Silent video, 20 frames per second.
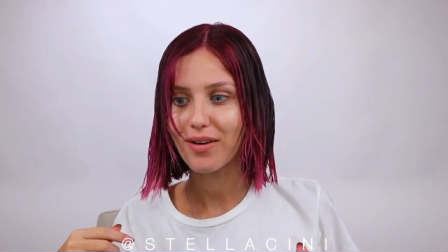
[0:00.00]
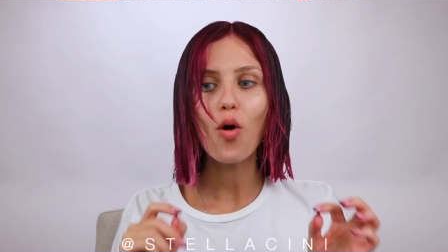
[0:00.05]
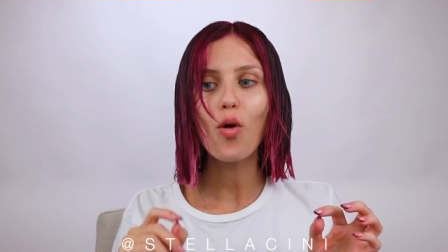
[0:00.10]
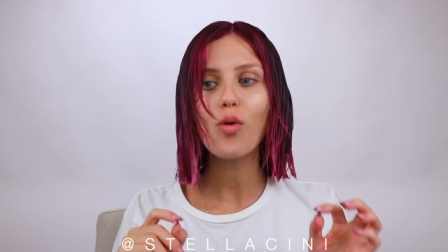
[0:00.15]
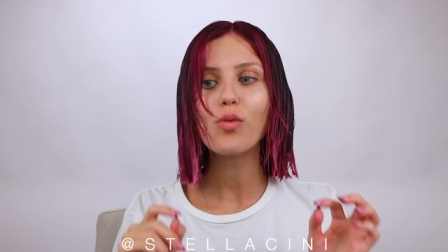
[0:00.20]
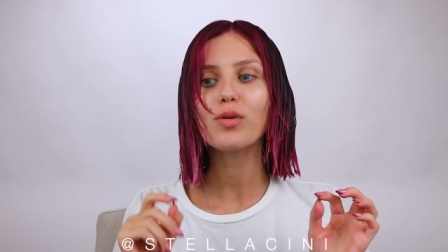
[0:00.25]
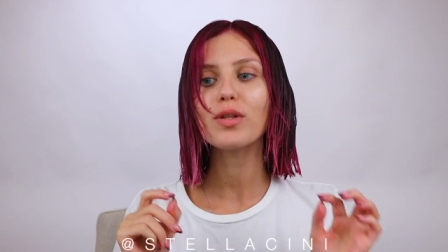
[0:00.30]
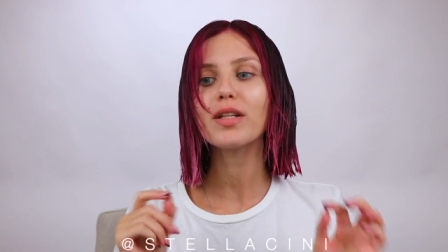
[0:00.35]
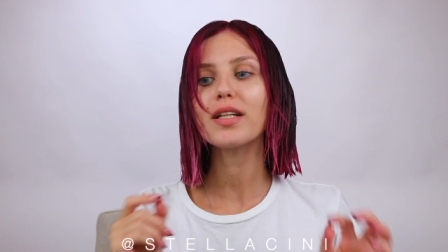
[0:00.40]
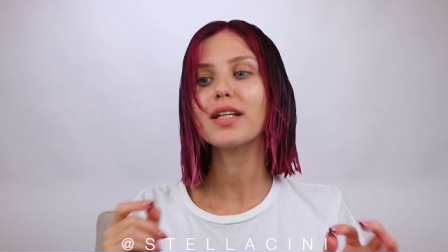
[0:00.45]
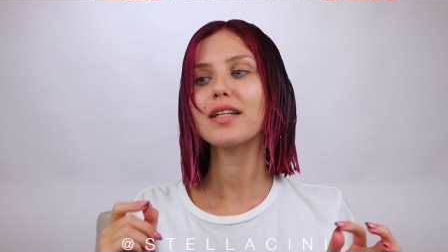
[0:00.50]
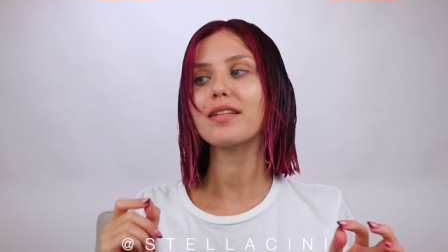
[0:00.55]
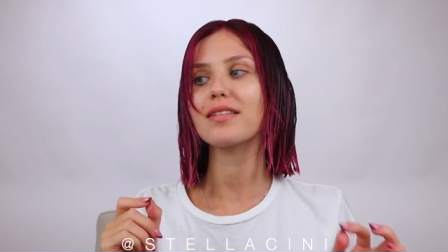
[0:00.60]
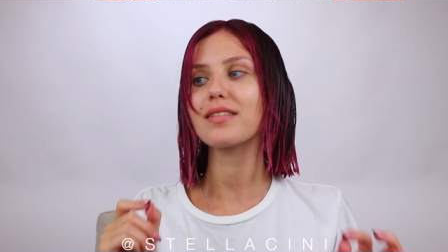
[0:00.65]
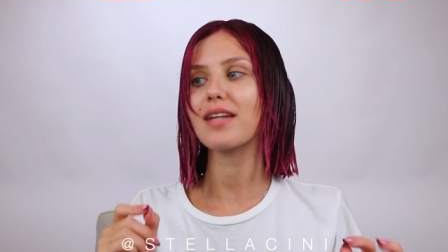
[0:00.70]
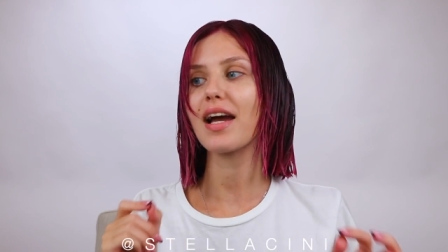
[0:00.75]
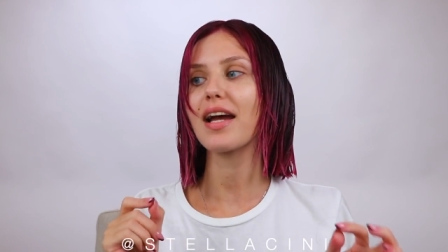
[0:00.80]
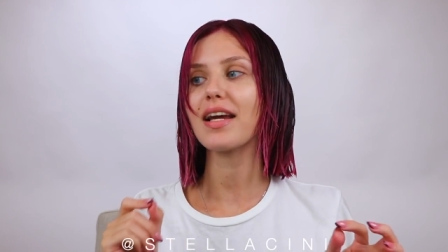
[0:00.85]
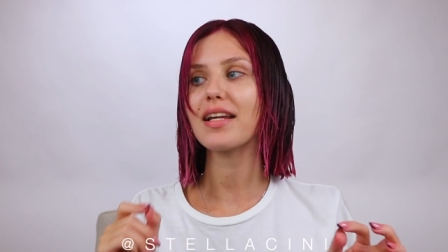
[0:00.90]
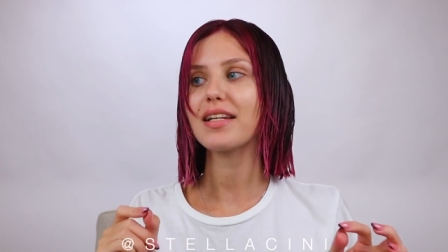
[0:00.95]
Only
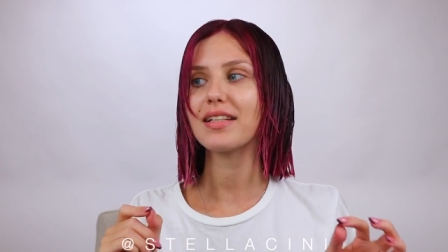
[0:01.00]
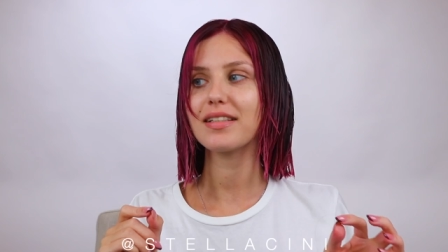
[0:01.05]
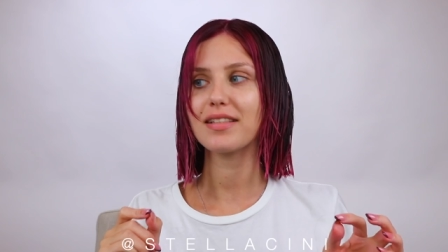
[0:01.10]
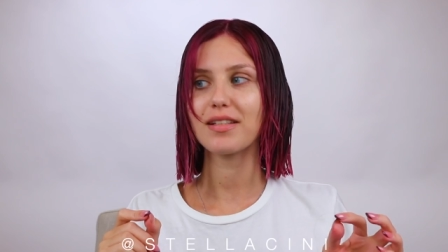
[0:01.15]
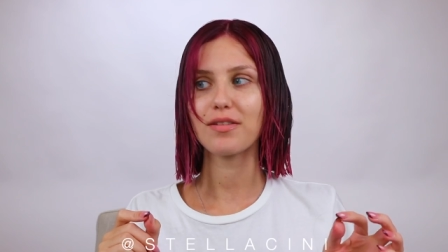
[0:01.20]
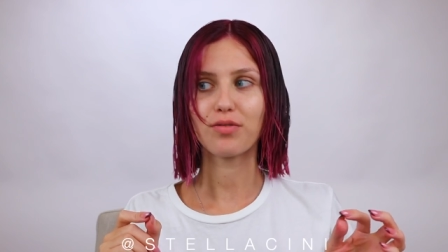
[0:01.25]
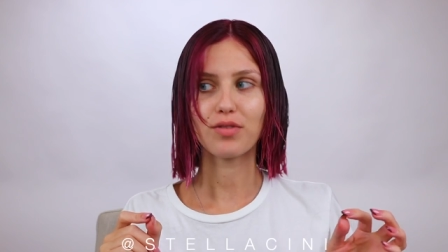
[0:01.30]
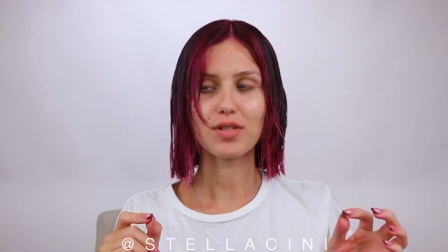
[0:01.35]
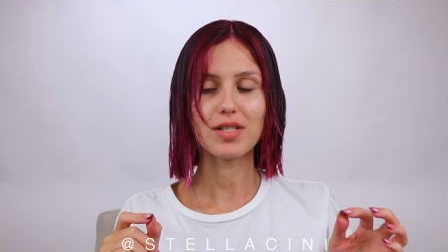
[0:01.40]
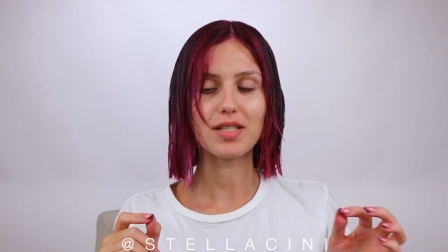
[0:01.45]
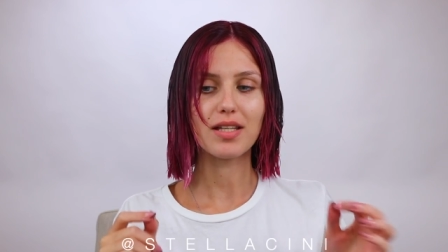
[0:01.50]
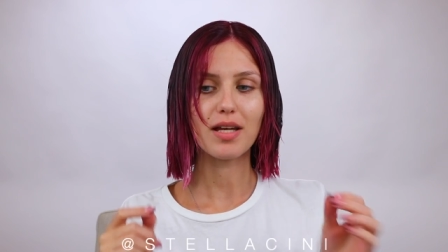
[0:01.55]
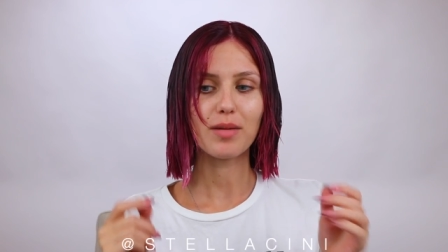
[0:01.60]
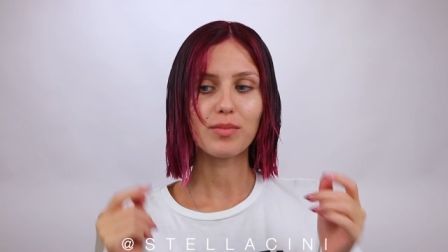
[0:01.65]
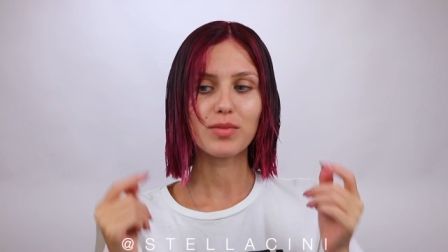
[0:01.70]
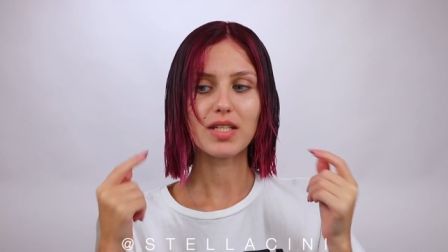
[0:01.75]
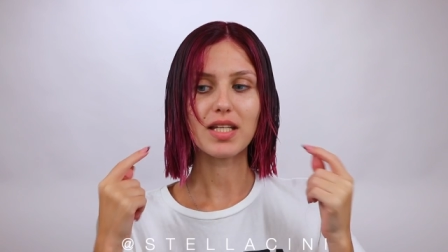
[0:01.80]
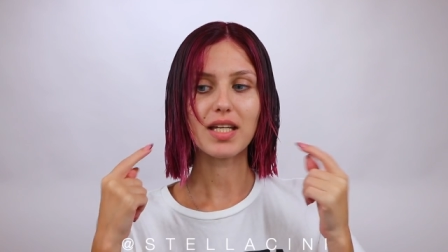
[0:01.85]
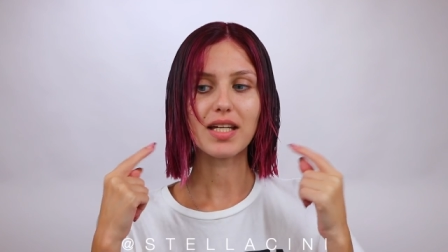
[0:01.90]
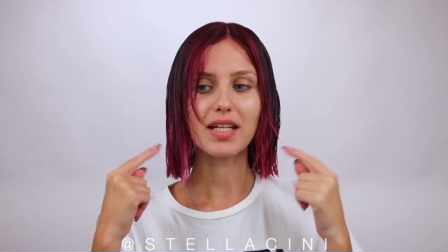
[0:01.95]
tiny difference I'm
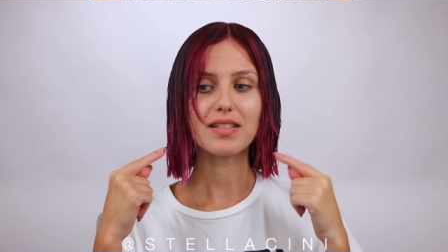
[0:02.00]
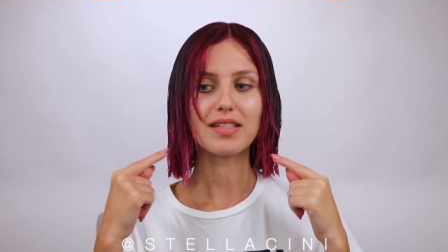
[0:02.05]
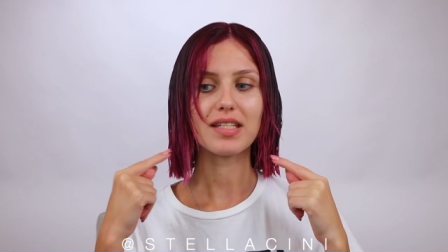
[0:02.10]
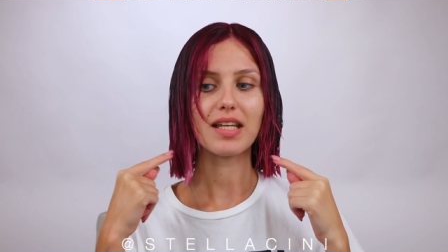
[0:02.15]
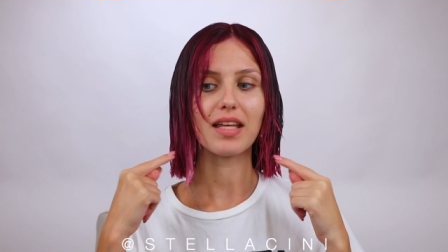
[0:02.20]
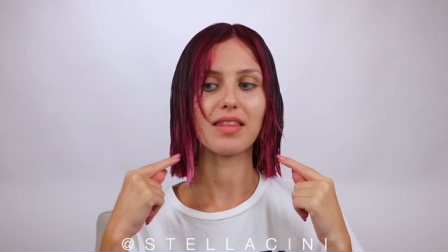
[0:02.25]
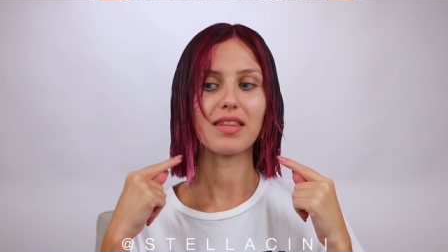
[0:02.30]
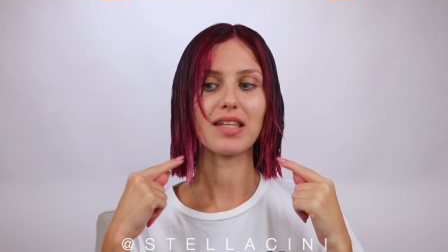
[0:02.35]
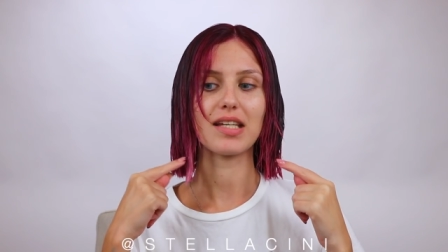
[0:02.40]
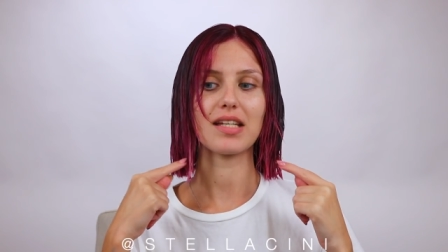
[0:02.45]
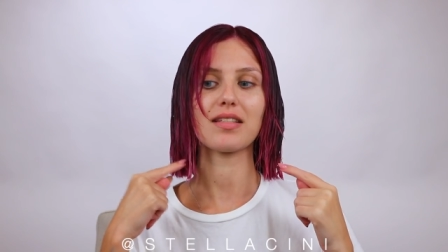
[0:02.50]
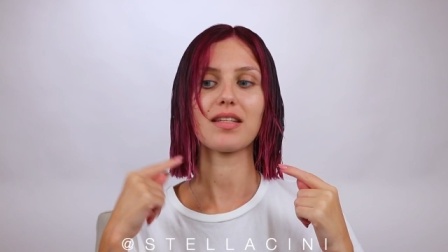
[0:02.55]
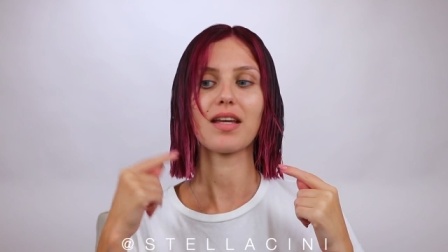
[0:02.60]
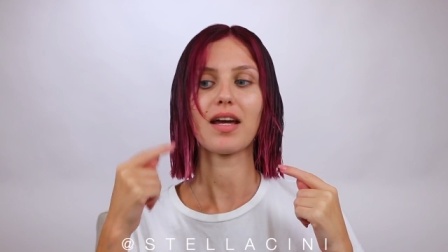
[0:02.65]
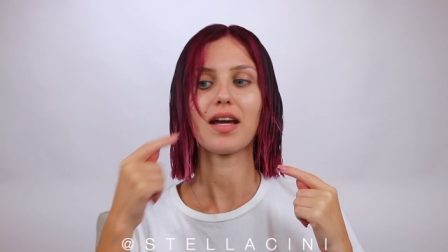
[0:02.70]
seeing is that this